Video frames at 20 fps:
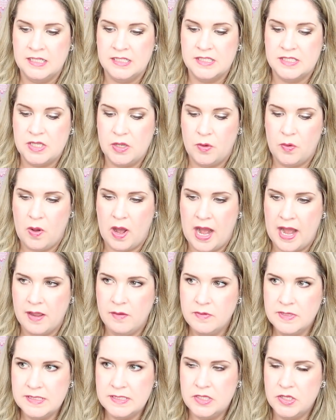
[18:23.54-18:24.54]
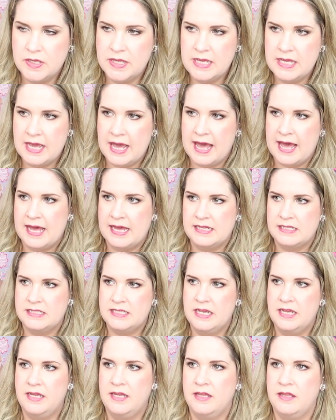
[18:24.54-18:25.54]
So I was looking at
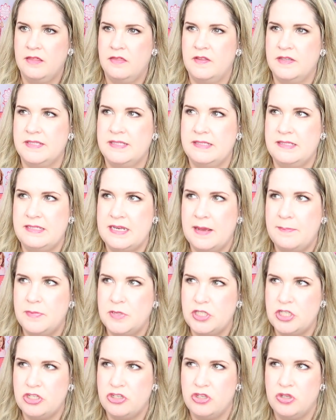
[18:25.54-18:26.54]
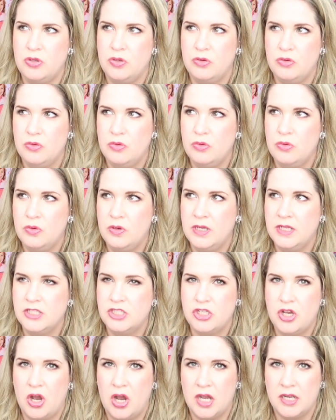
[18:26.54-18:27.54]
the step 2
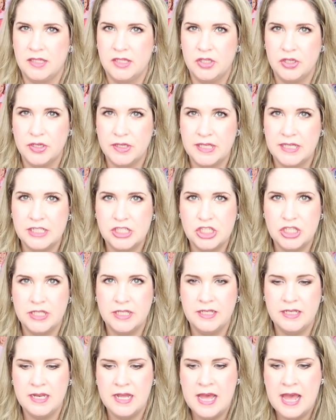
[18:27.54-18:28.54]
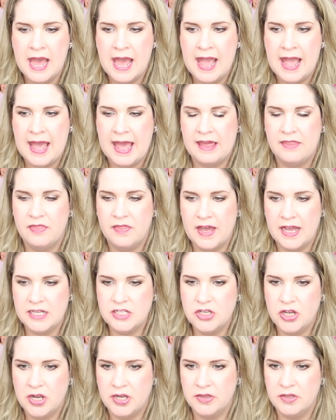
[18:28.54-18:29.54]
toddler kitchen, and
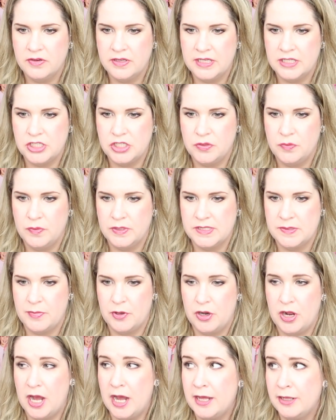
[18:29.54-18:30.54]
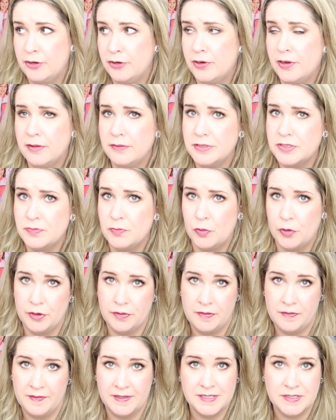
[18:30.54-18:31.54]
that toddler kitchen was about $100 more
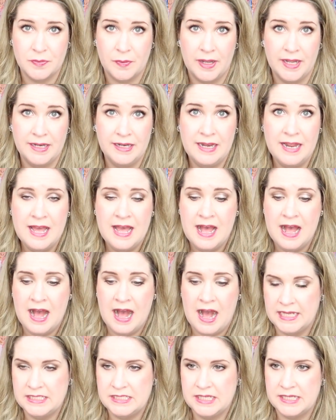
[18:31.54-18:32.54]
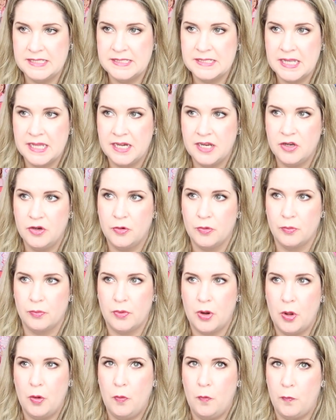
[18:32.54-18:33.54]
than this one. It does kind of
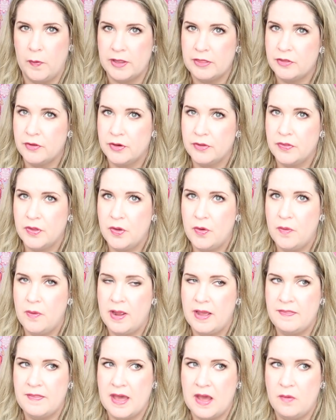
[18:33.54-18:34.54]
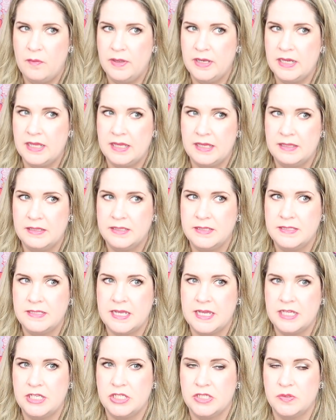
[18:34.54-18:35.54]
grow with her though, and that one is
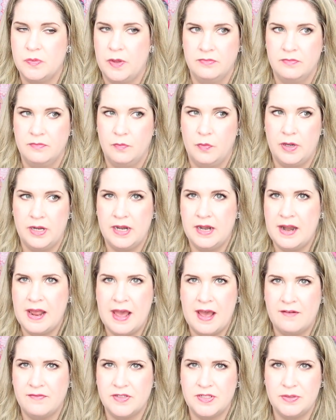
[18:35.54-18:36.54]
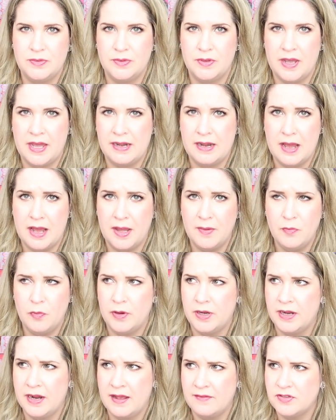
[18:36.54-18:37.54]
ages 1.5 to and up,
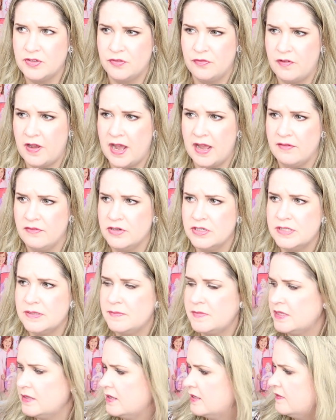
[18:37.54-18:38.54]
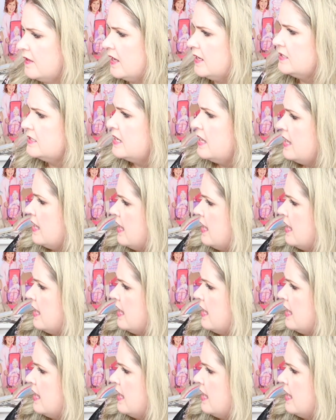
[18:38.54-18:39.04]
1.5 to 5 or something like that.